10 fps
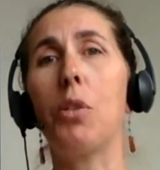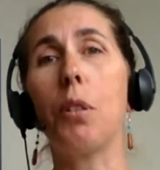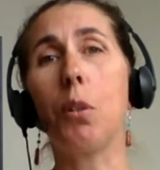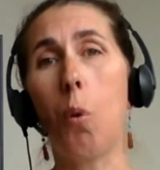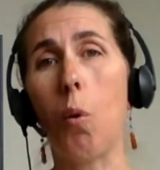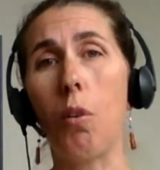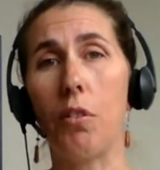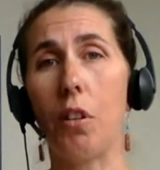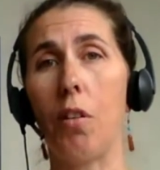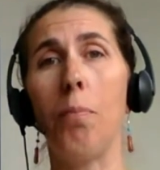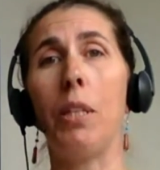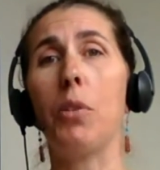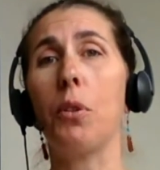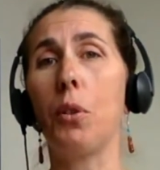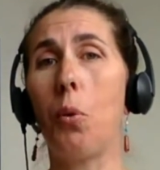measuring cortisol,
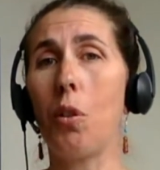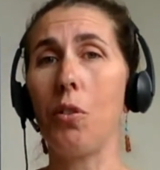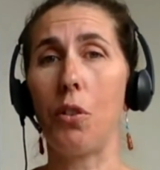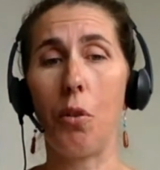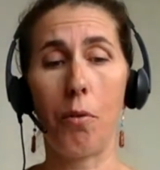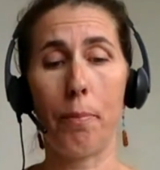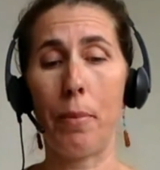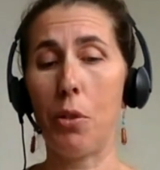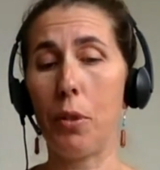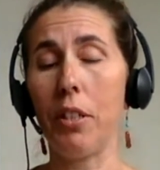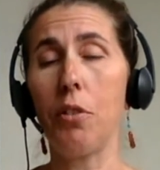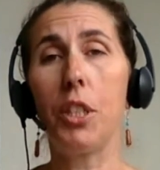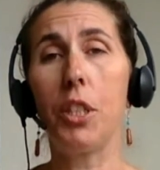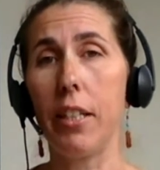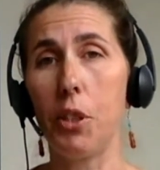measuring cortisone, measuring
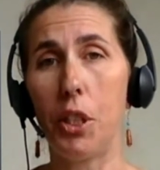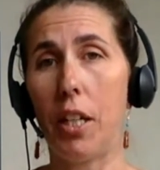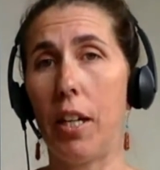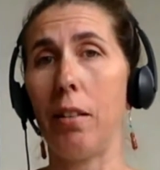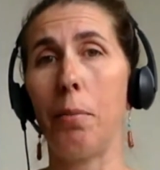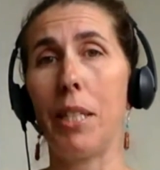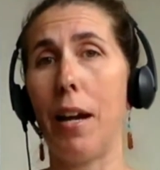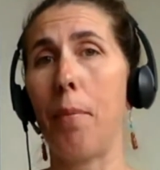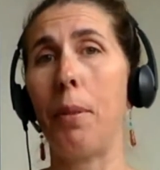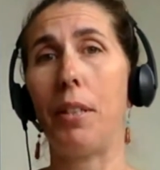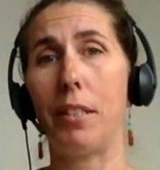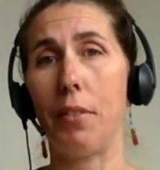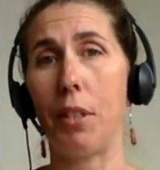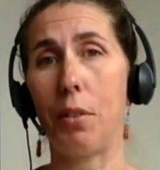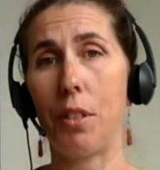your DHEA and the
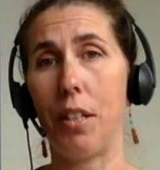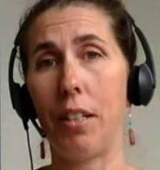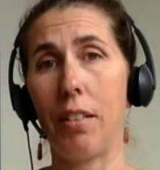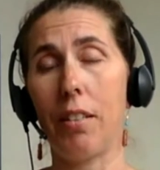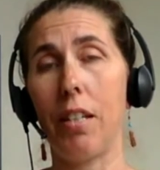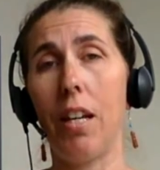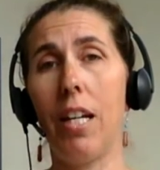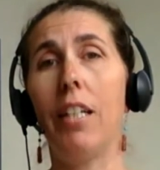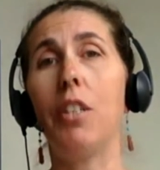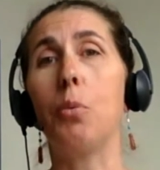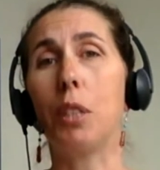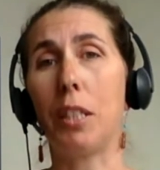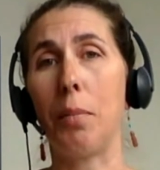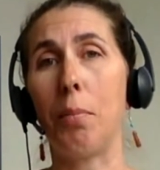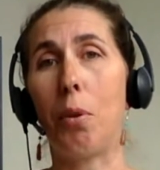metabolites of those things is
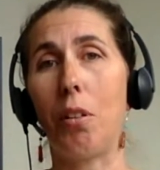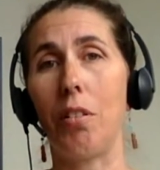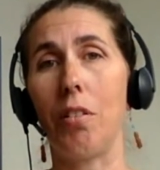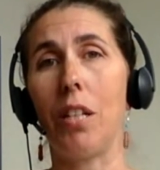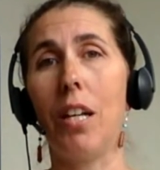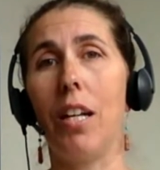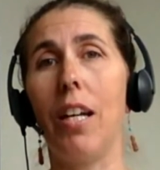really important.